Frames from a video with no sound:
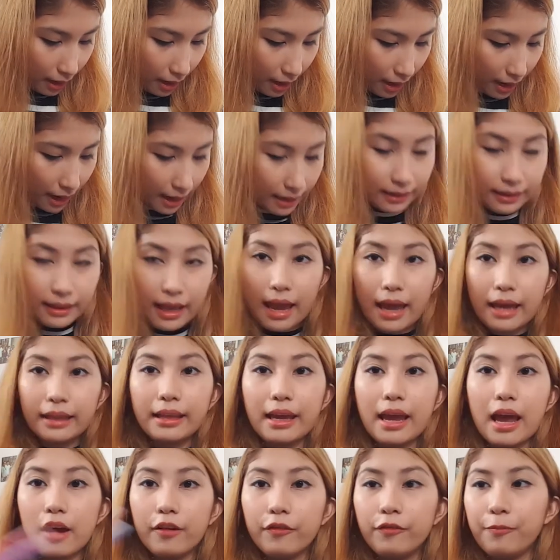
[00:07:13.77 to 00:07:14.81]
And then I
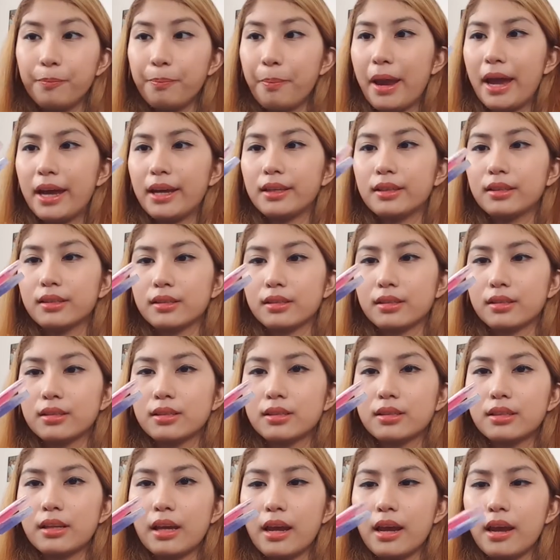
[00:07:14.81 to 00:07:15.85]
have
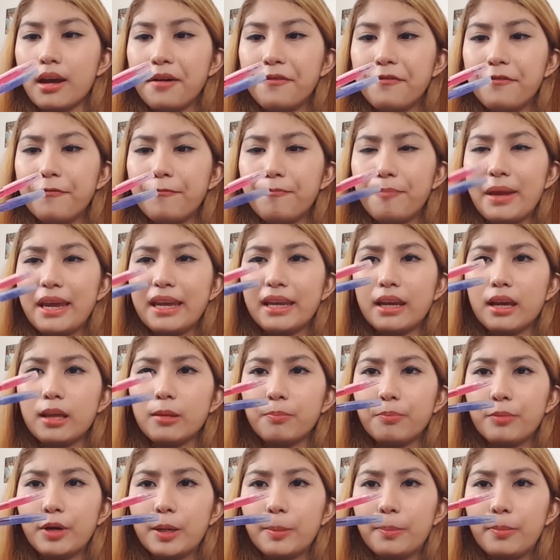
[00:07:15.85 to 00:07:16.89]
pens. I have pink
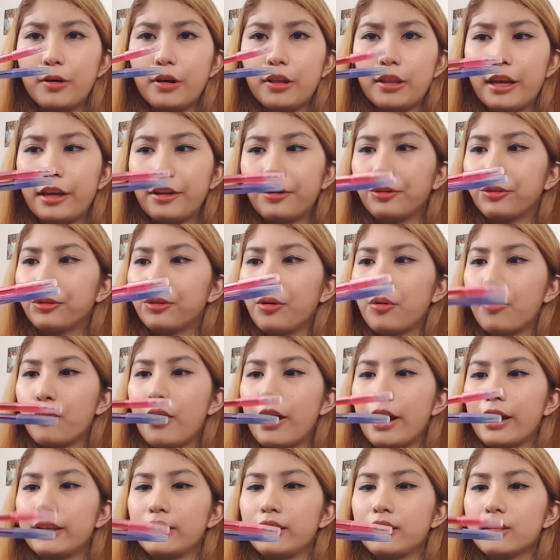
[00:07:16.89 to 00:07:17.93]
and purple. I don't know
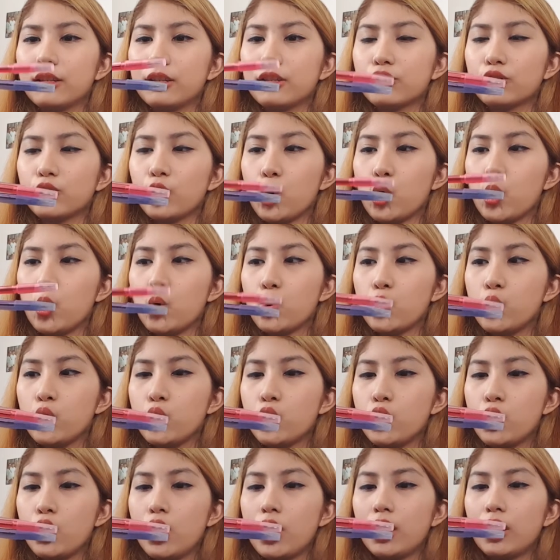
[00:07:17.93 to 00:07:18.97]
why. This is so
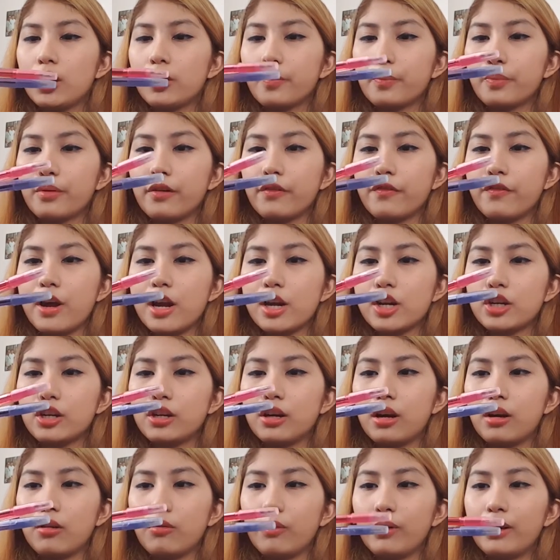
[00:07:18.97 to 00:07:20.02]

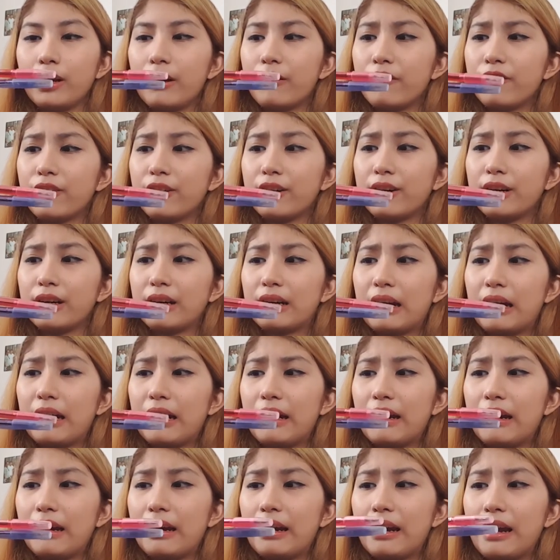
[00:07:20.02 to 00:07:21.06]
unprofessional whenever
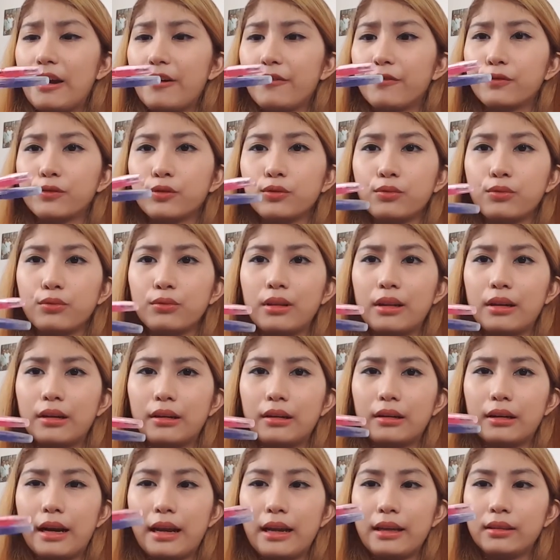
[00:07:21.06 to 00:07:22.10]
I have to
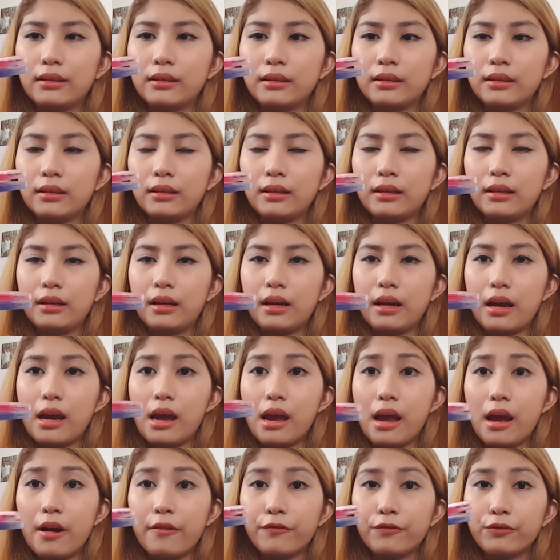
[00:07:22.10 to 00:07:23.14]
write. I
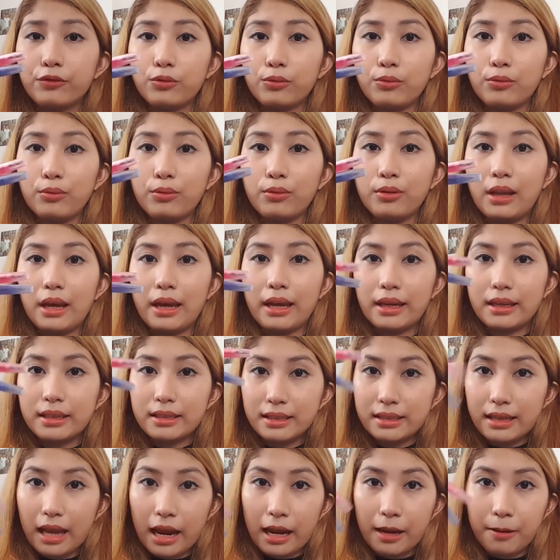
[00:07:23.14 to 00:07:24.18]
have to like
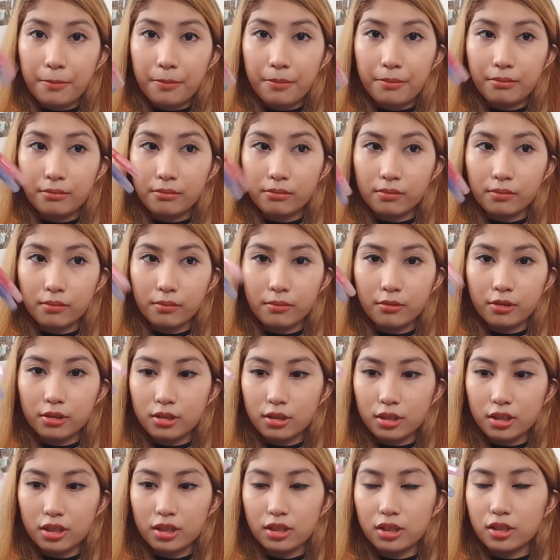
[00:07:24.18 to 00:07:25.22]
sign
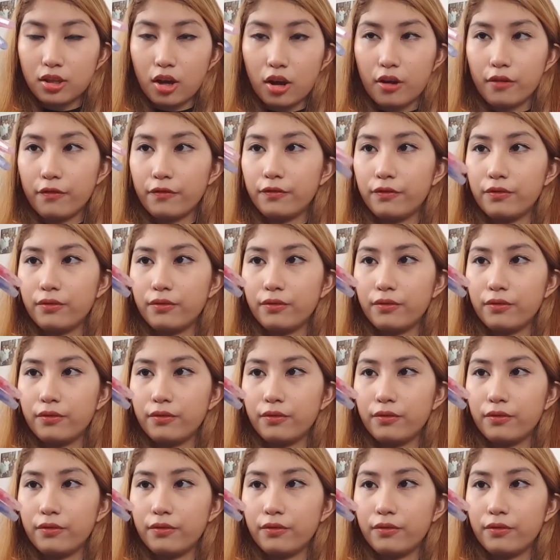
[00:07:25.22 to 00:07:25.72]
stuff,